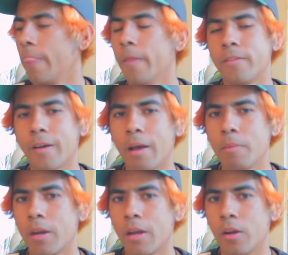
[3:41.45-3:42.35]
the time
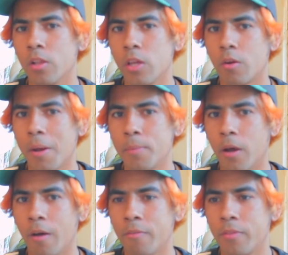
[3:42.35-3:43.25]
that I early grabbed
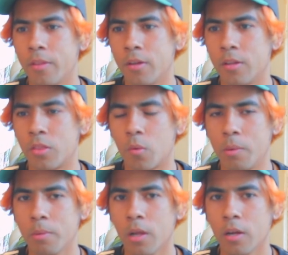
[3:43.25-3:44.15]
off the
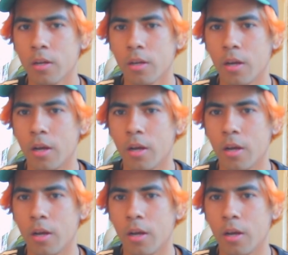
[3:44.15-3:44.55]
3-block